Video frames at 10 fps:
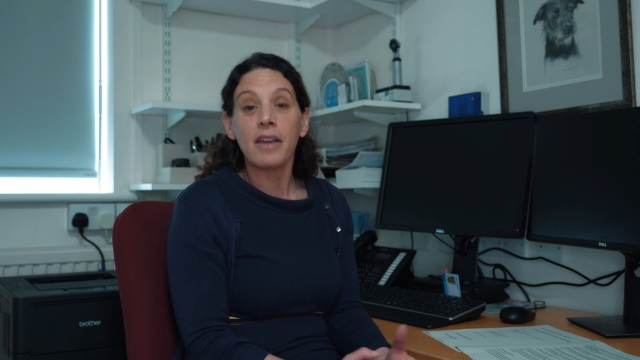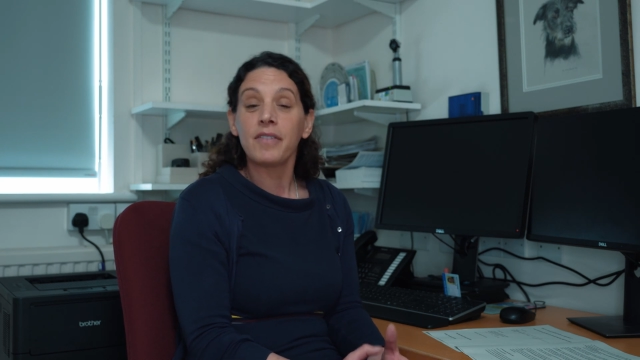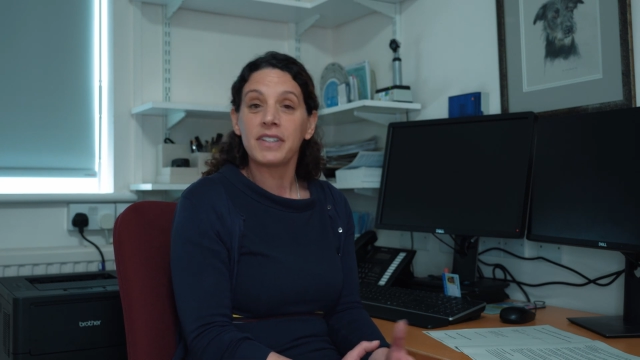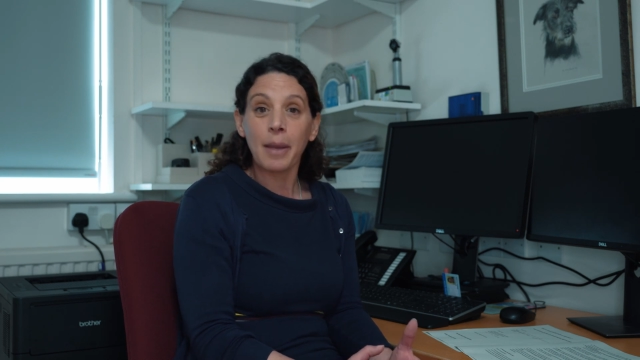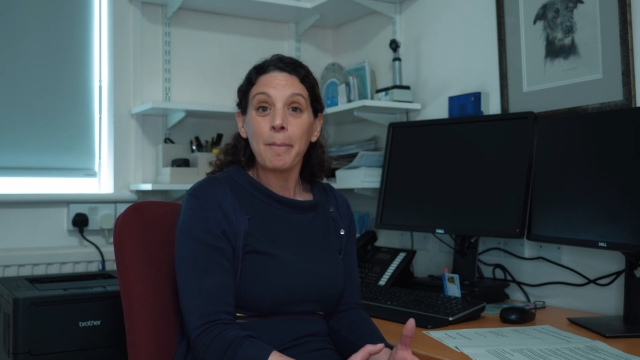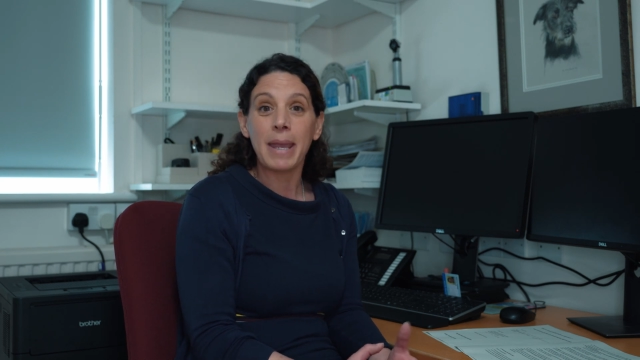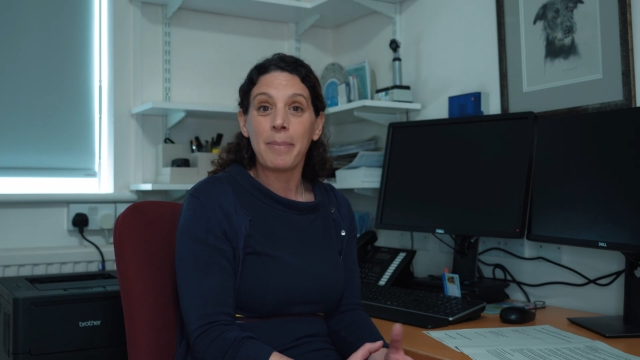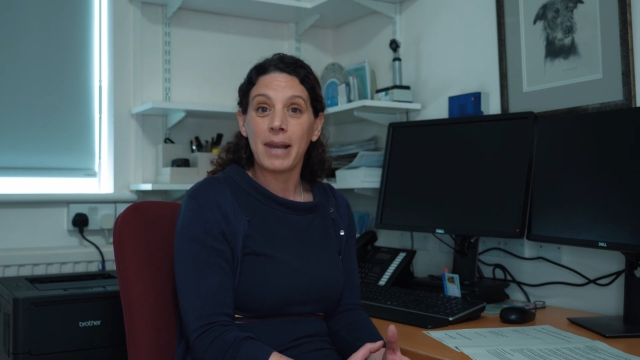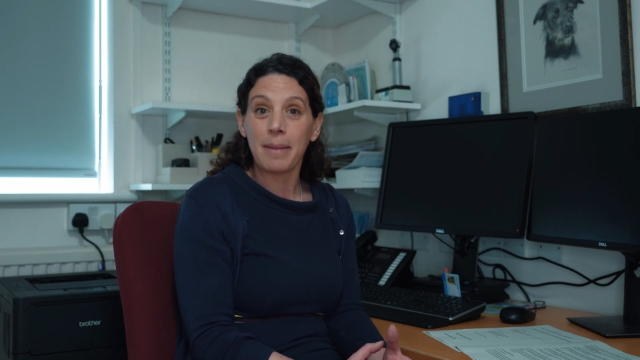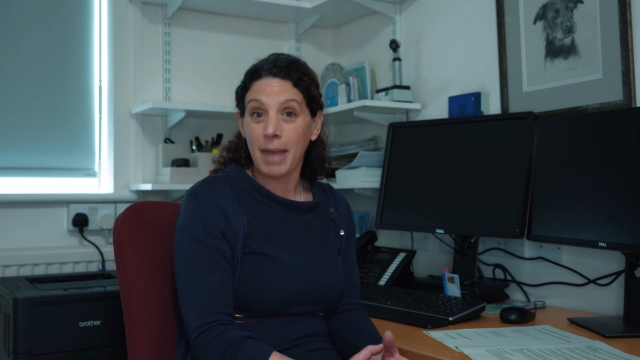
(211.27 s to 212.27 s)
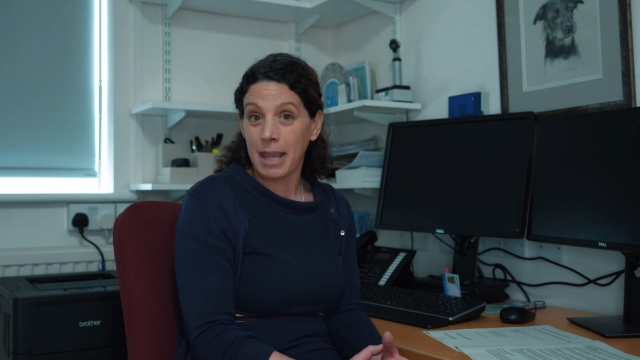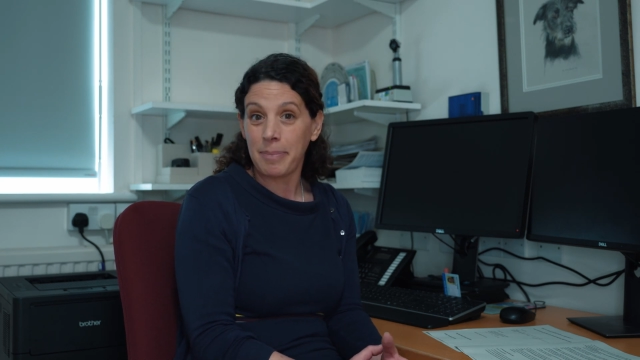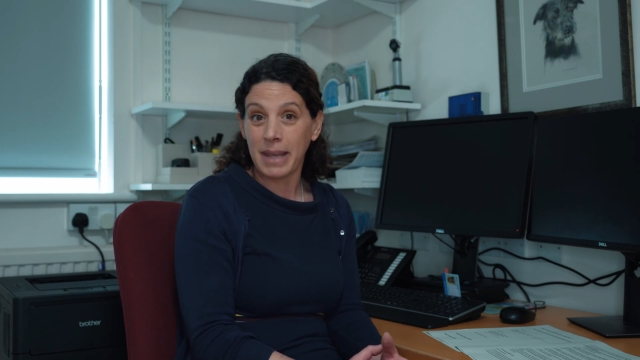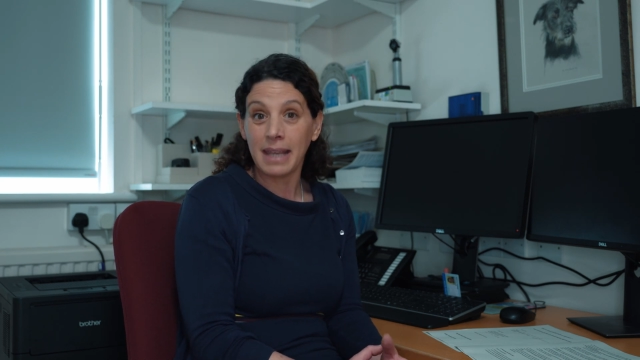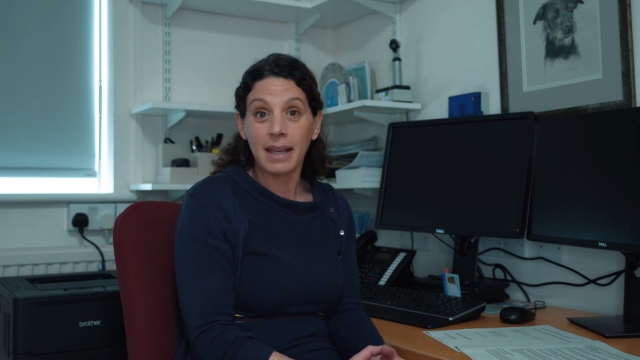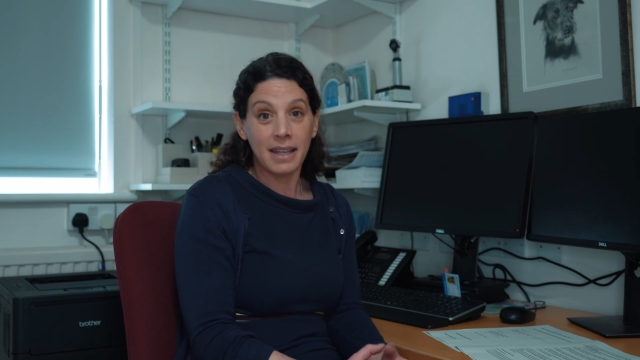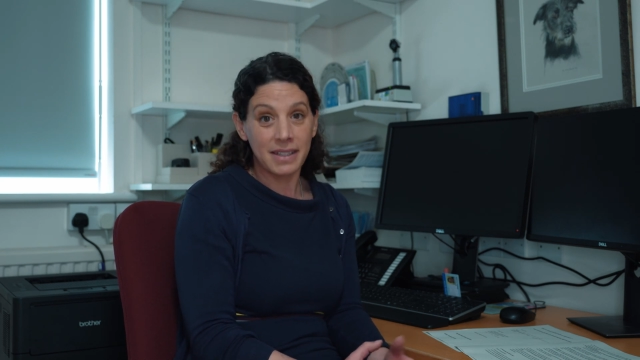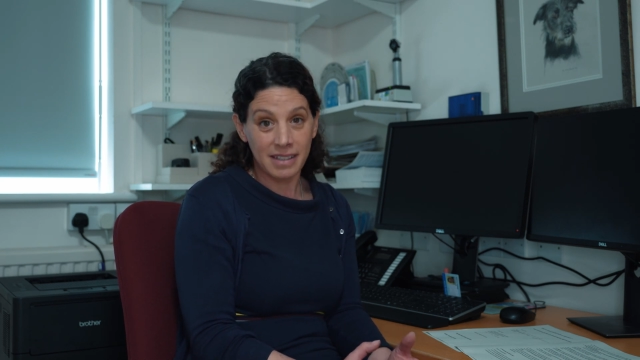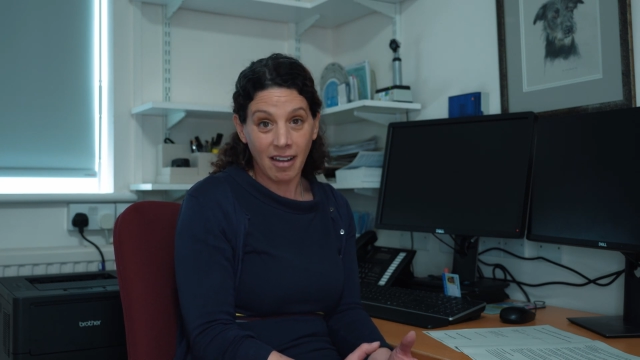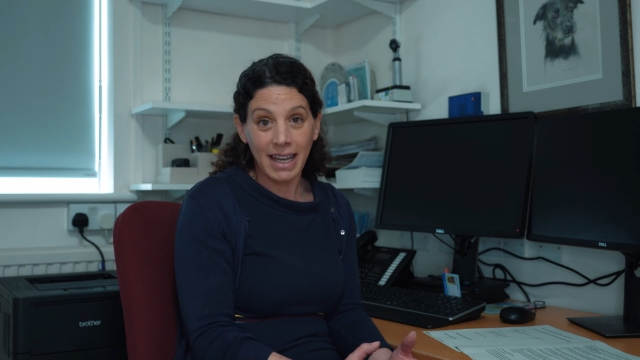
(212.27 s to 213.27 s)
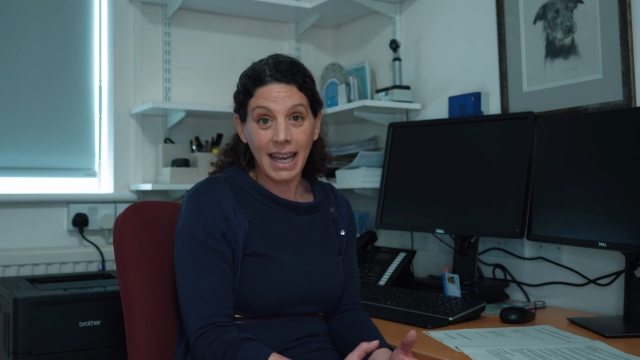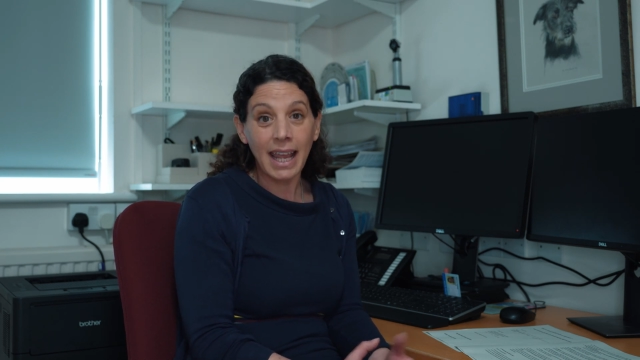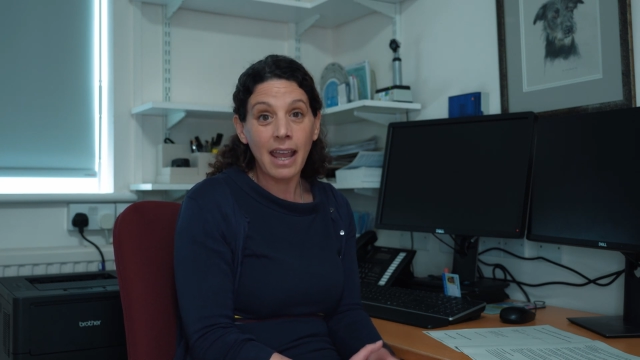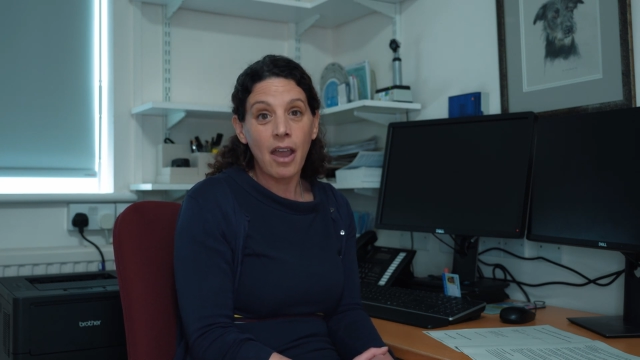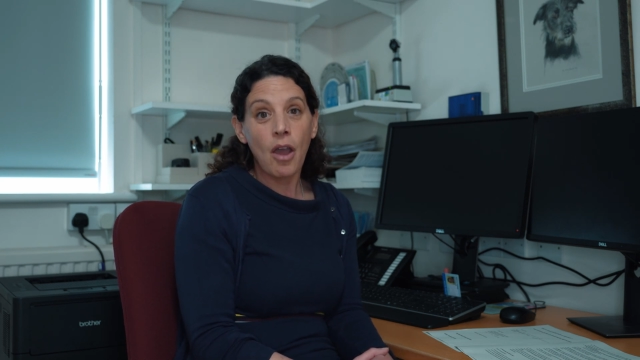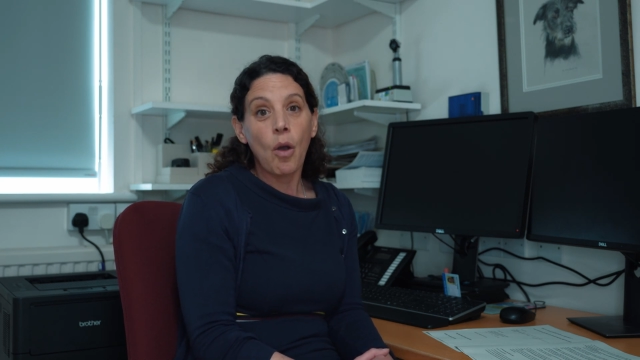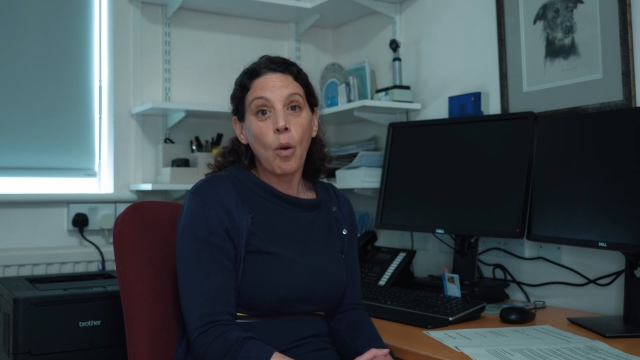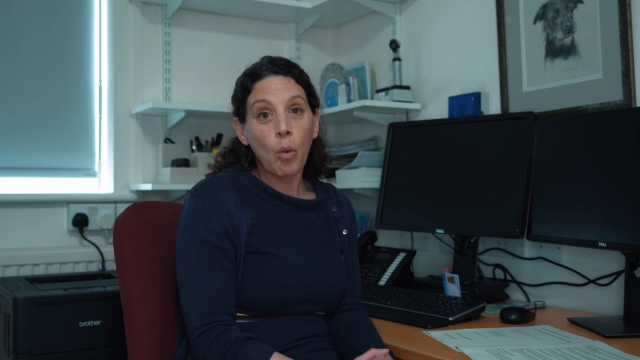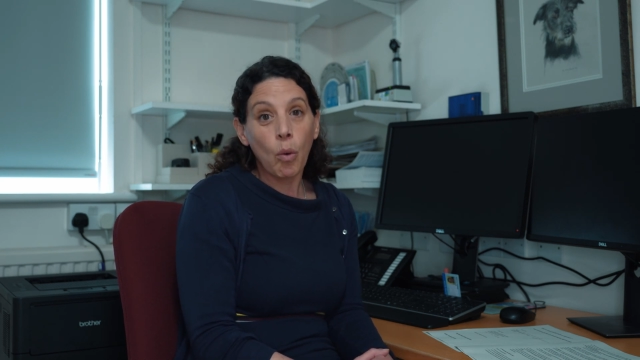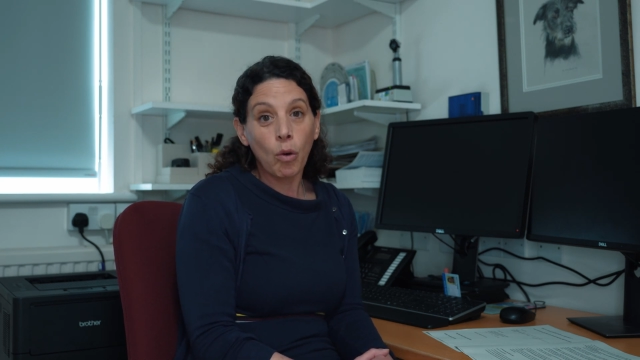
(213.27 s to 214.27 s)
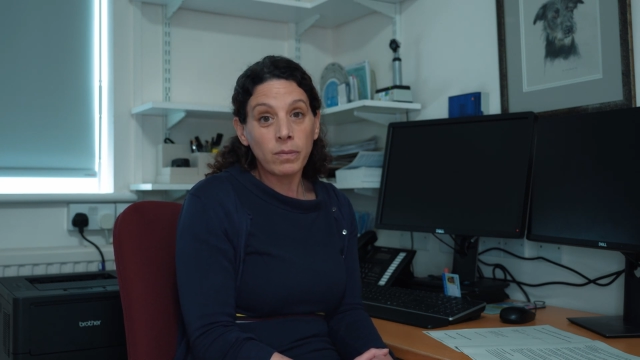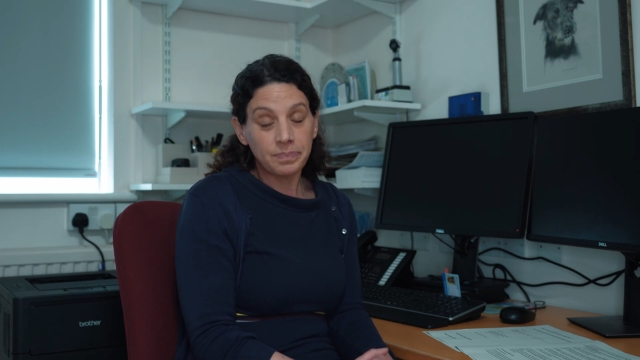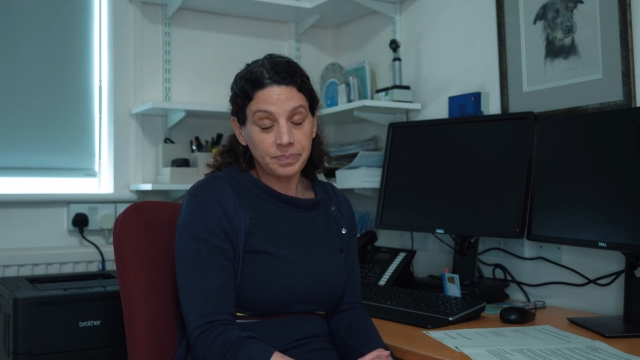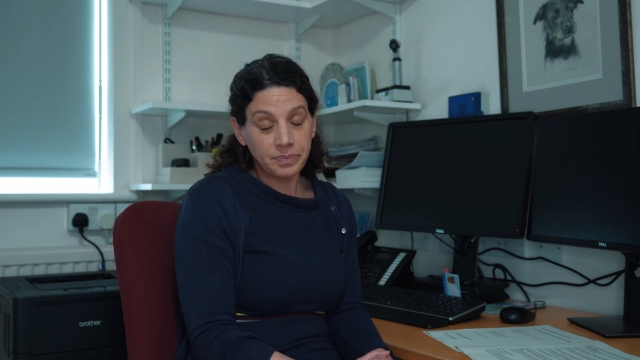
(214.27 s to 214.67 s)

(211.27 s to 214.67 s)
For some people it may be signing or